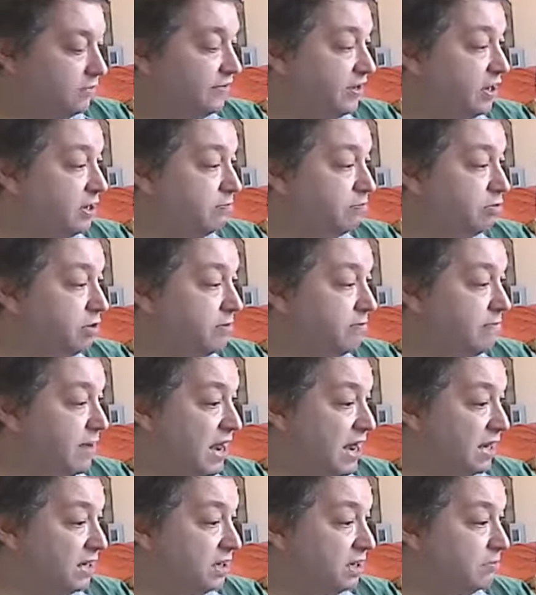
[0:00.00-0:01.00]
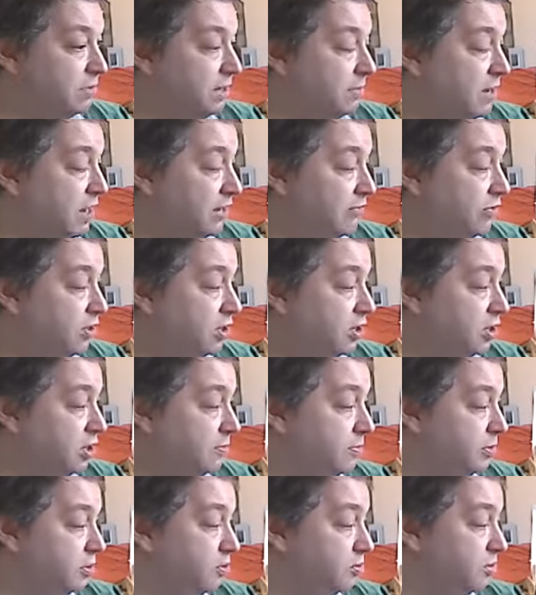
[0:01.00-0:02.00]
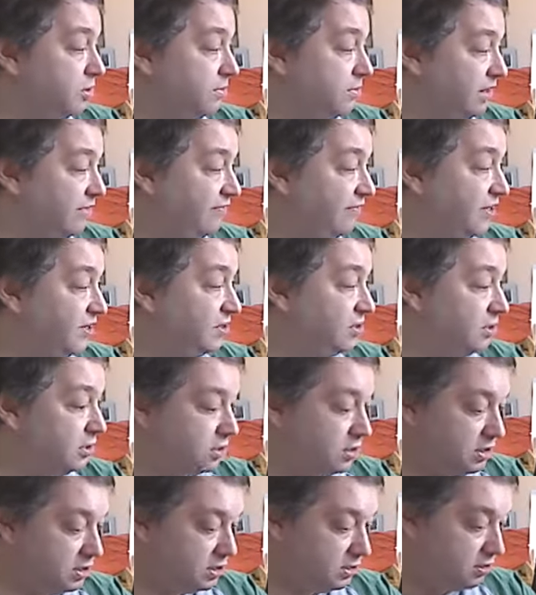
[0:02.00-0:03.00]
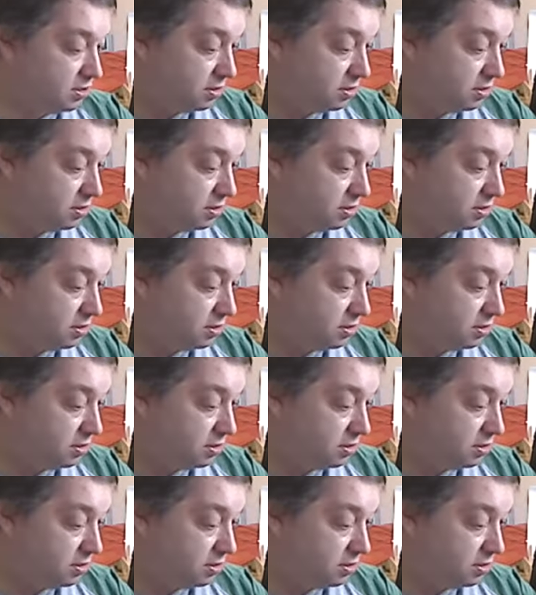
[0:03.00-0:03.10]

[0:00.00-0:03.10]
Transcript: you know, a fingerprint magnet, but I'm not really going to be using my fingers